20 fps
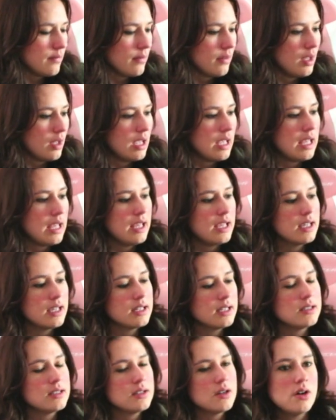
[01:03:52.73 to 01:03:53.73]

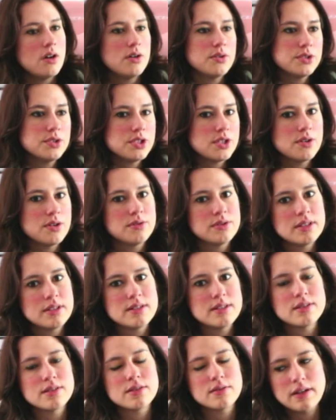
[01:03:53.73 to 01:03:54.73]
and also, this
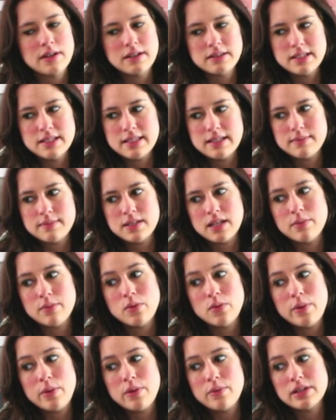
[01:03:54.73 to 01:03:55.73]
is around the same time when
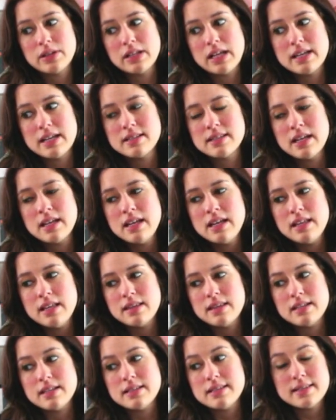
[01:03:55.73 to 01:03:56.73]
we realize
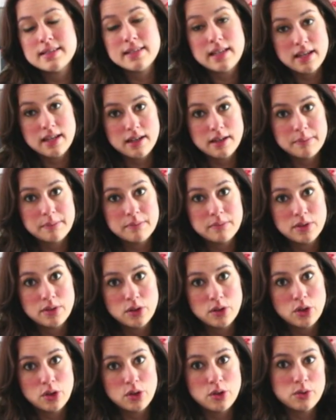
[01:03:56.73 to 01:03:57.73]
that Sam,
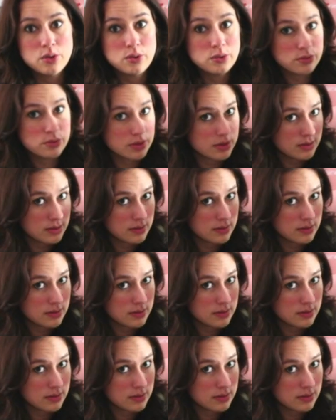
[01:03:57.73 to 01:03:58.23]
whose